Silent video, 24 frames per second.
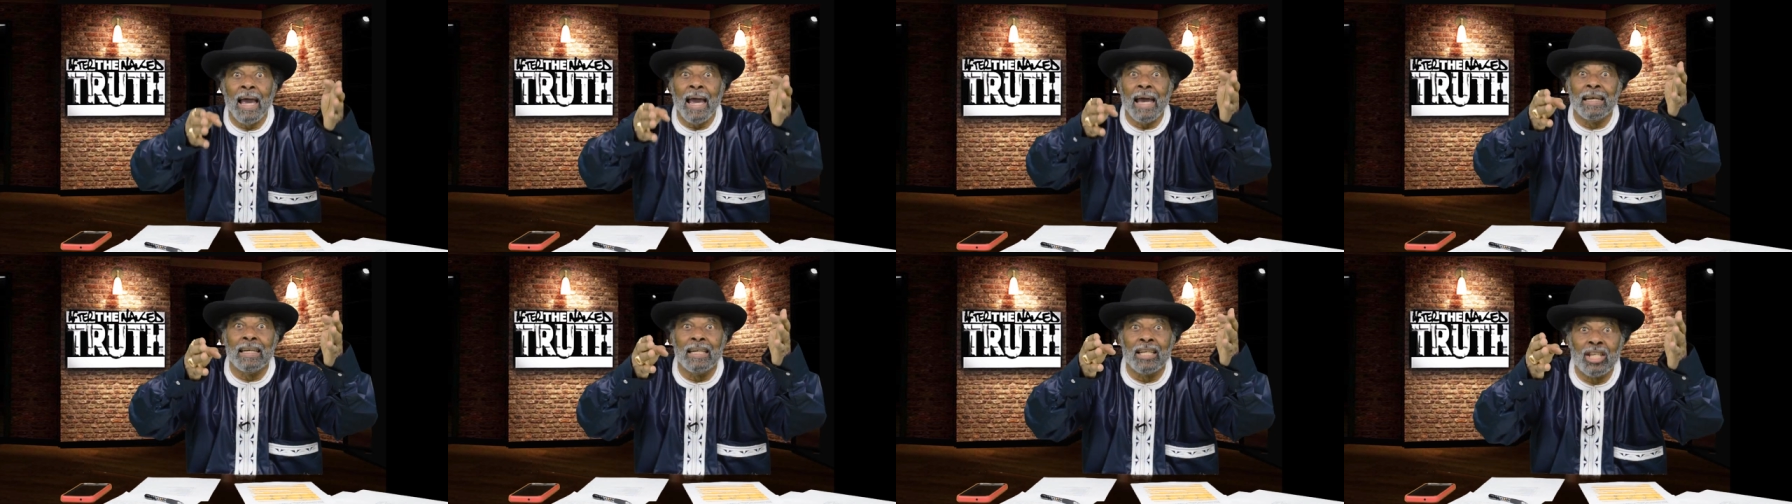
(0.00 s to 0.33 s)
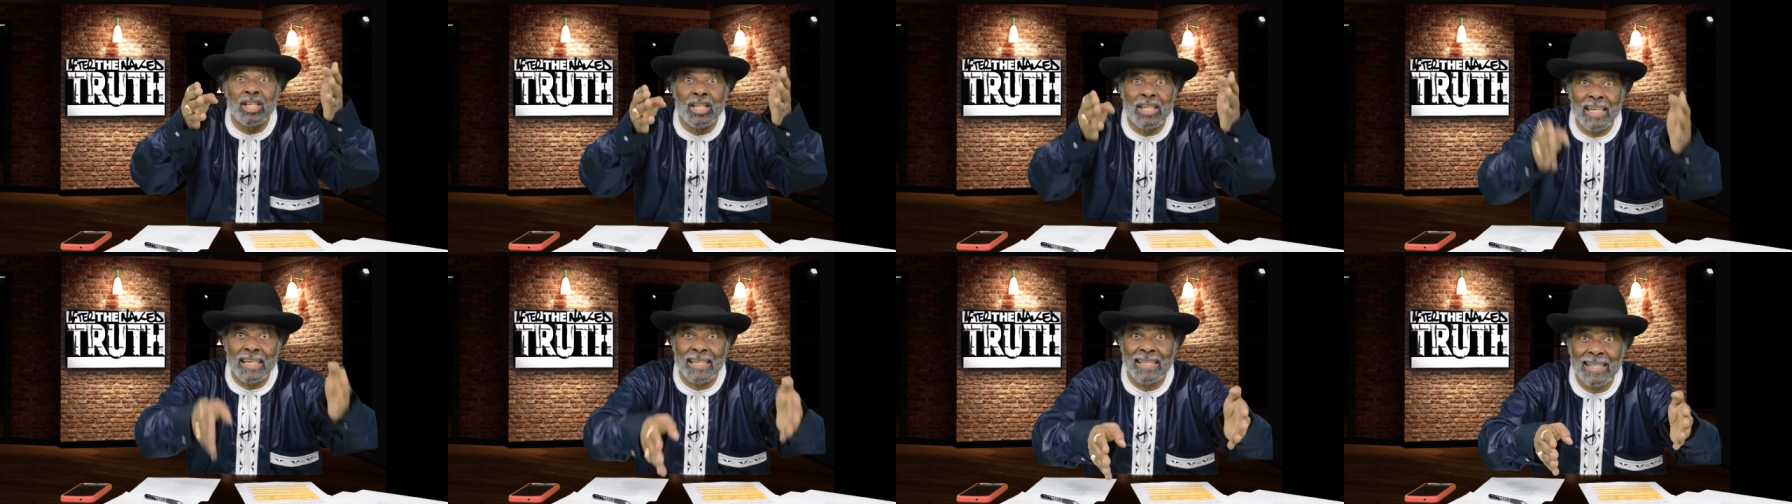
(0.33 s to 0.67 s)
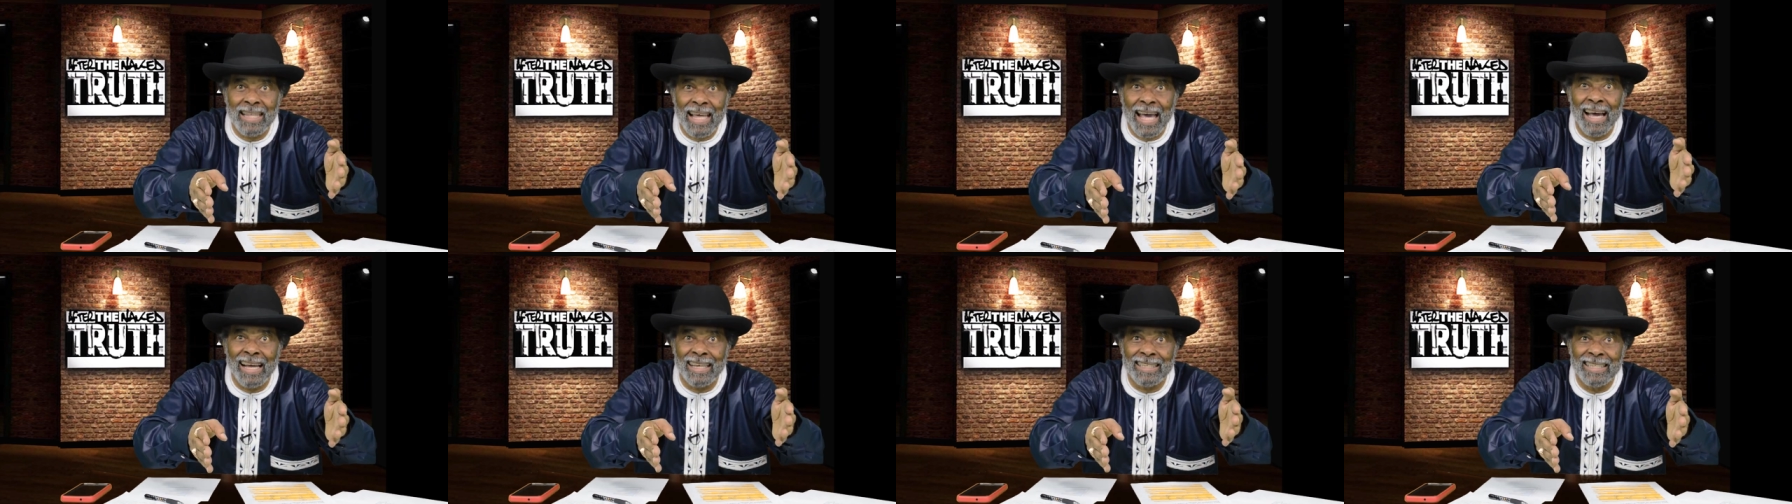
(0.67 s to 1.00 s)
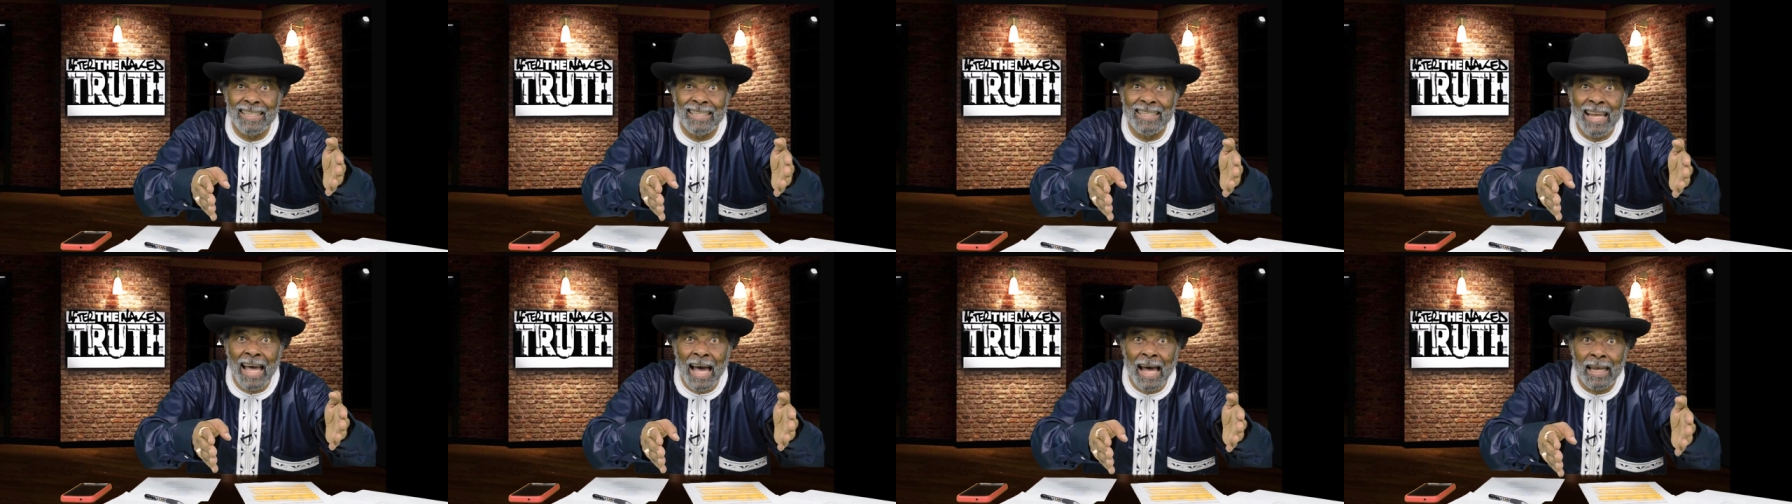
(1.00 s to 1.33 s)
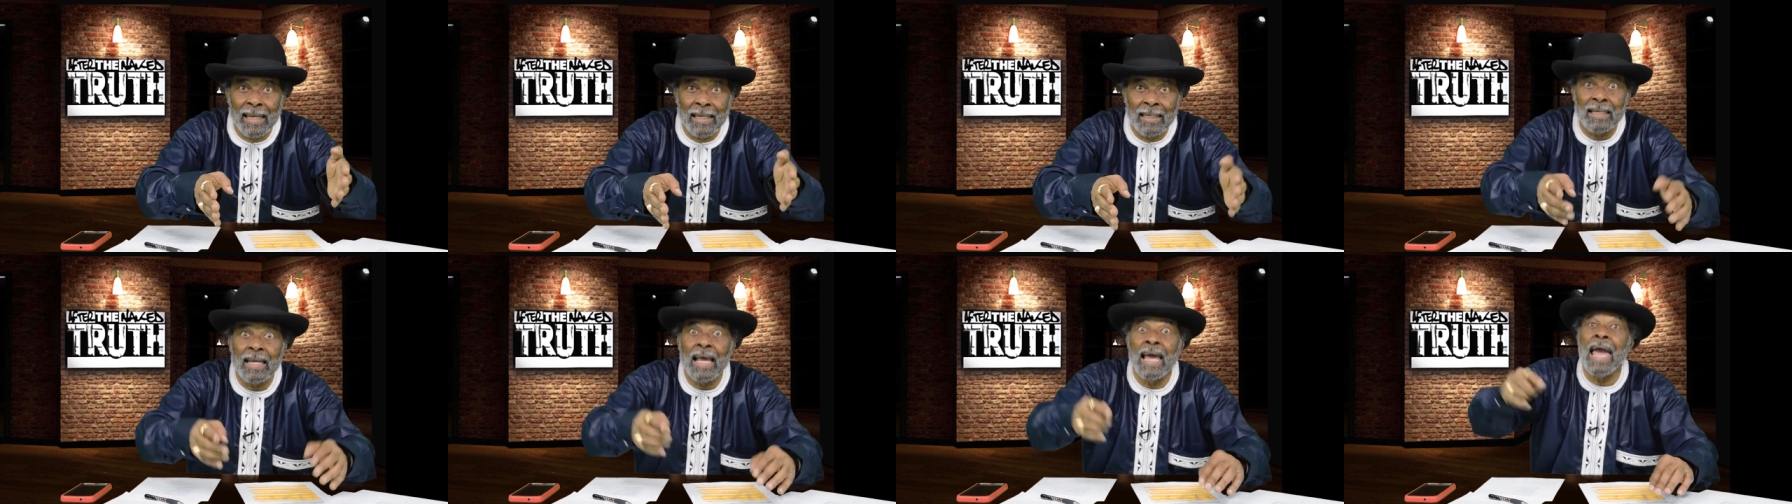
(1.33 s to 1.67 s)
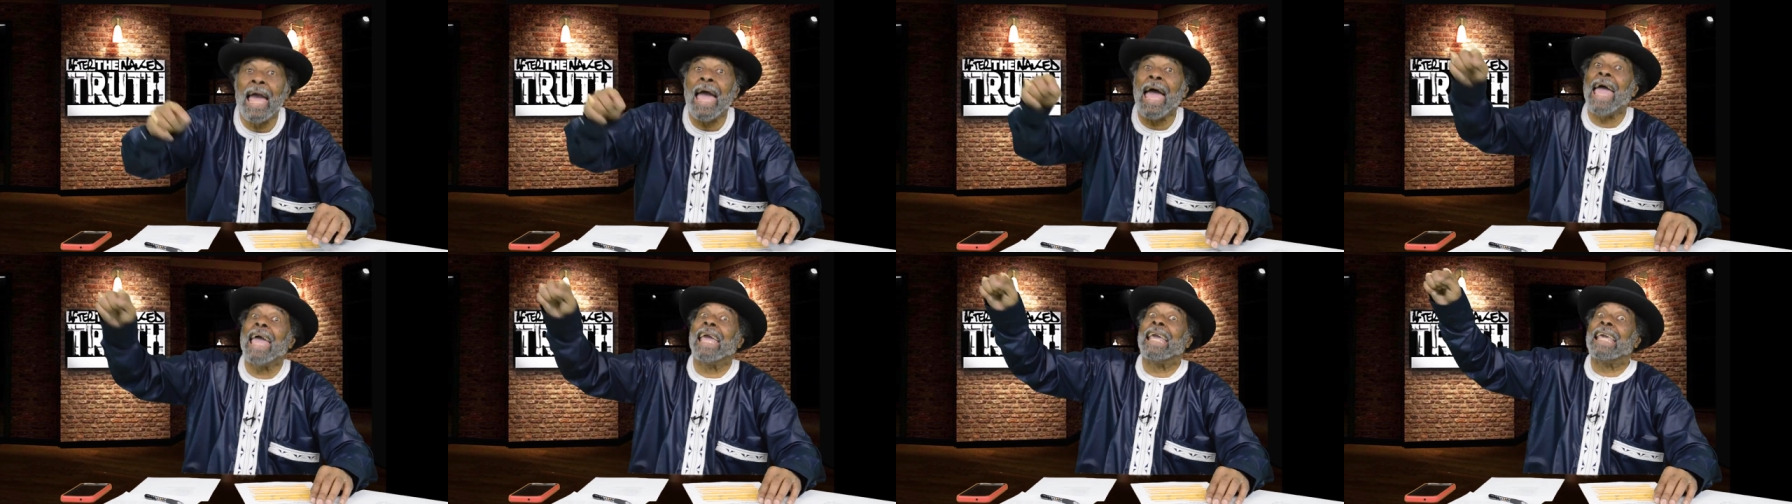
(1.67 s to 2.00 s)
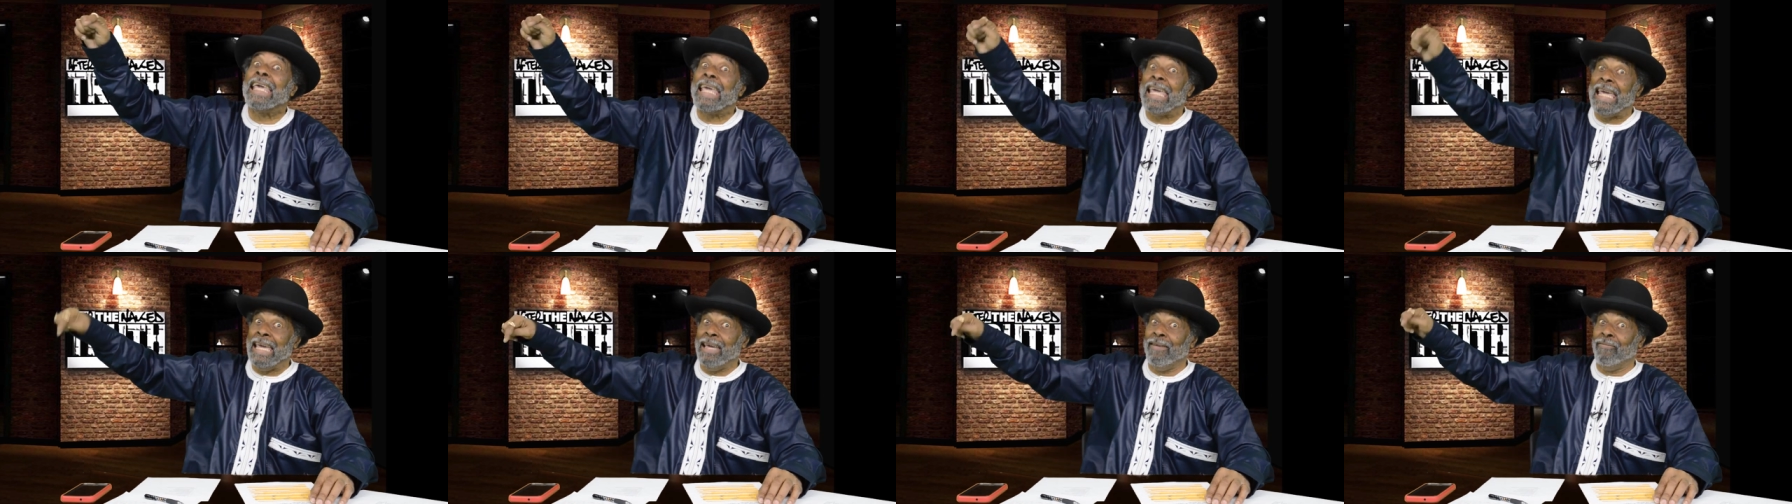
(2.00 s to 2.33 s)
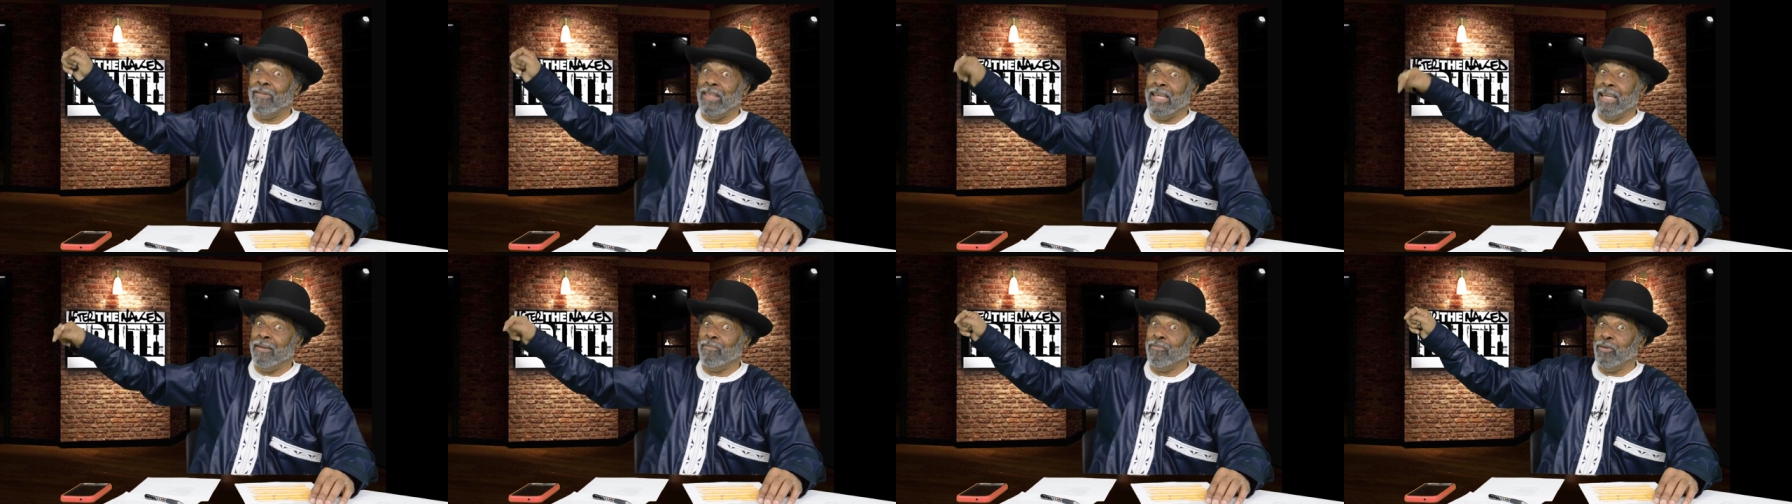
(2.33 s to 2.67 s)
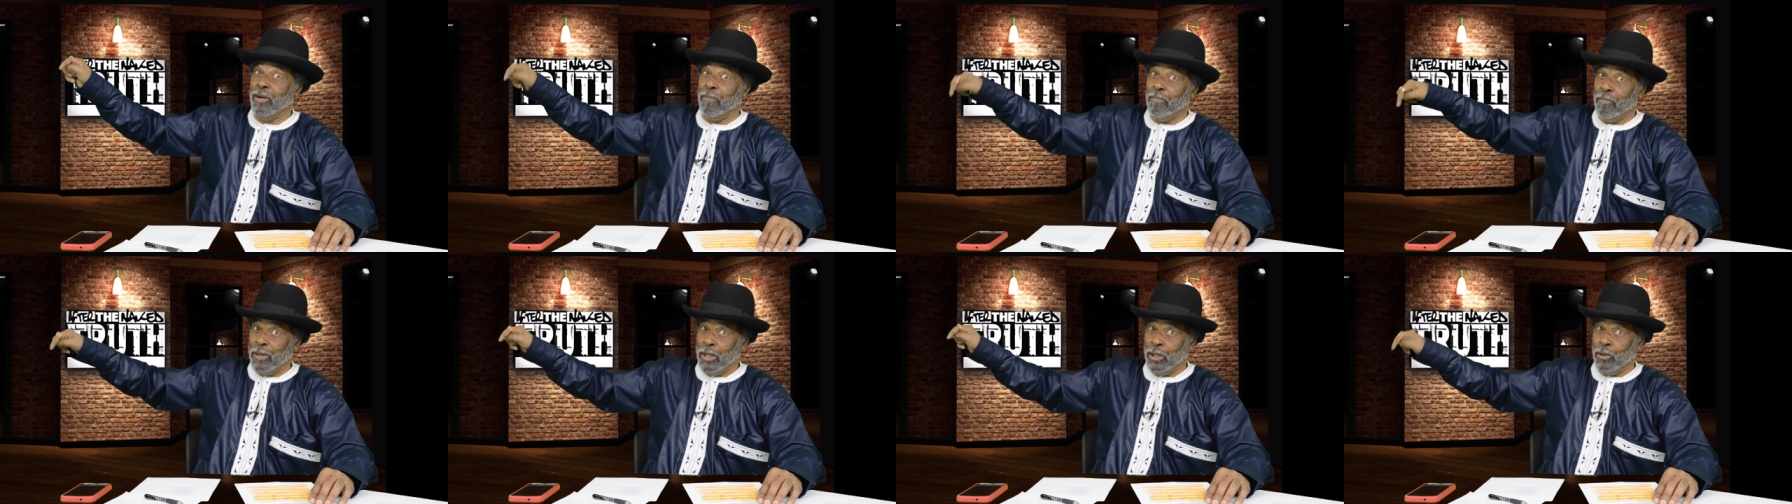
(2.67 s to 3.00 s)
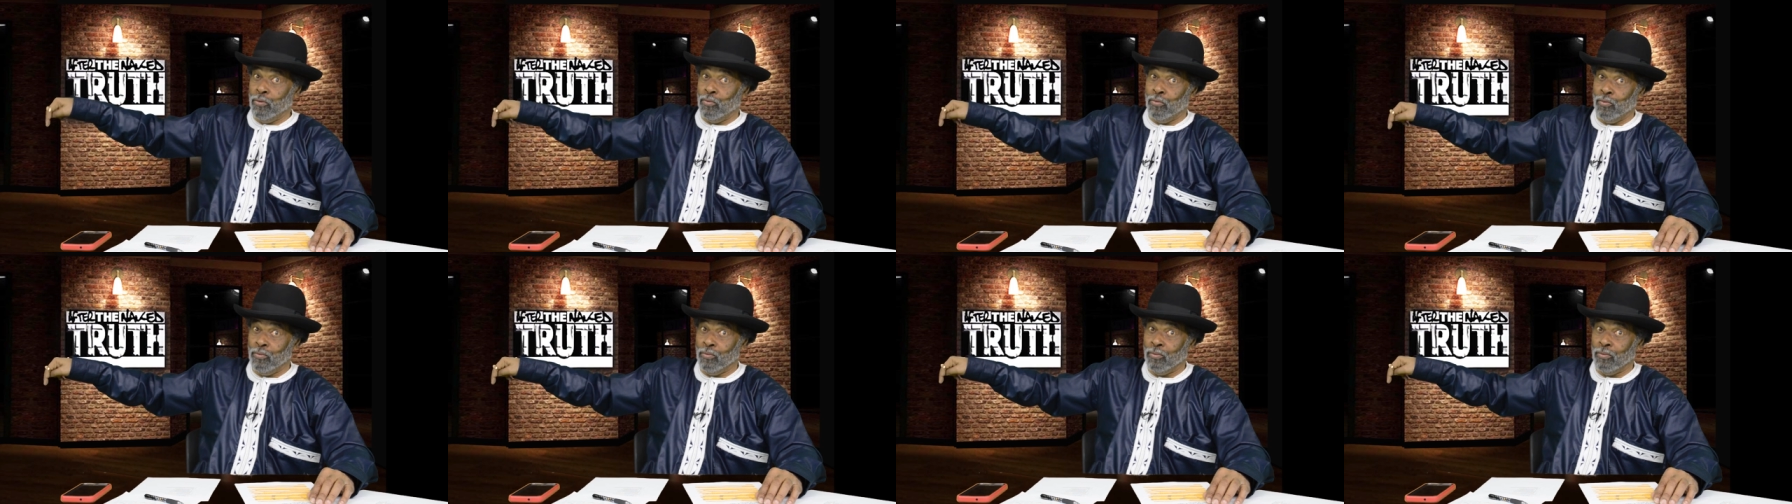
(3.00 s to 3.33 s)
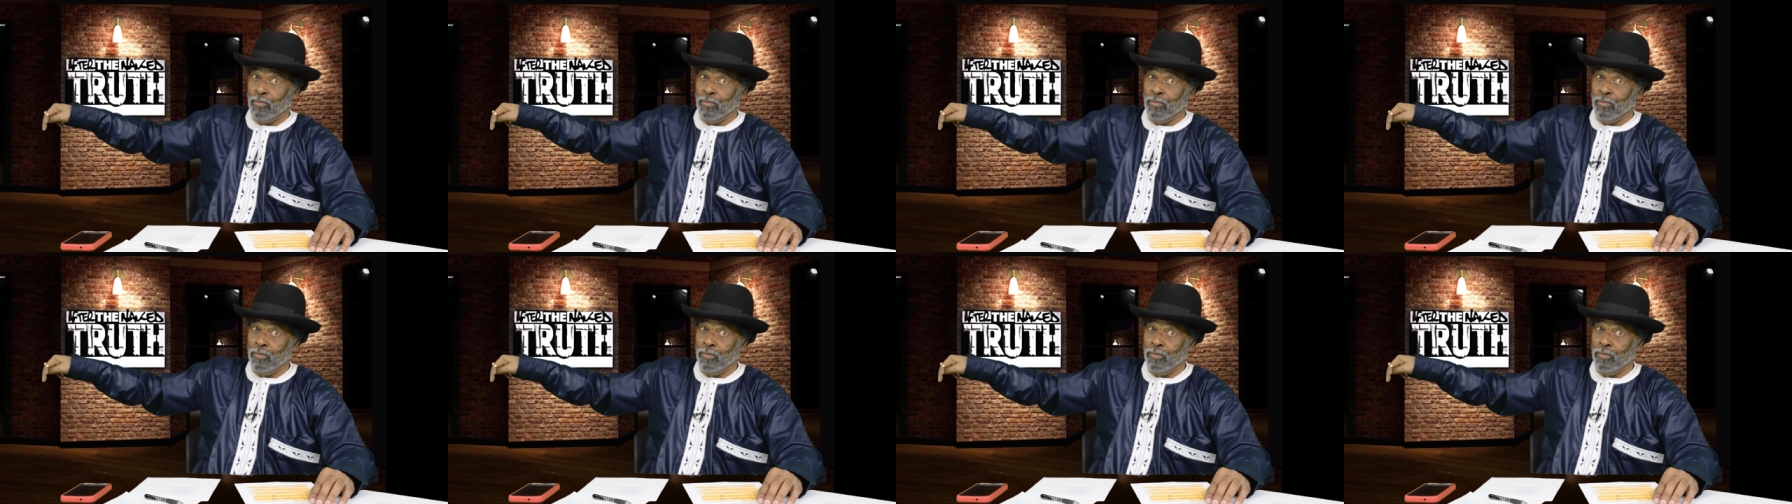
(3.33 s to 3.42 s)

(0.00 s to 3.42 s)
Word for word: and the six thousand dollars, and give them the mule.